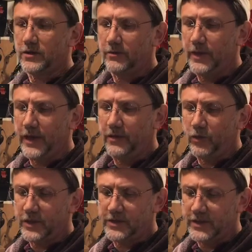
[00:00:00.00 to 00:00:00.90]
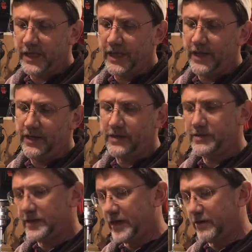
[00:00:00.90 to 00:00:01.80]
made, one side is
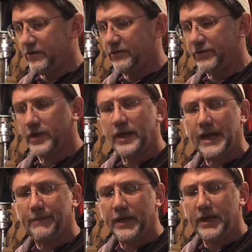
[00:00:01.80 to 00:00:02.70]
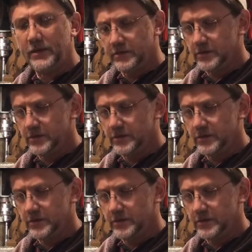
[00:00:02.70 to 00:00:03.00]
out of ebony,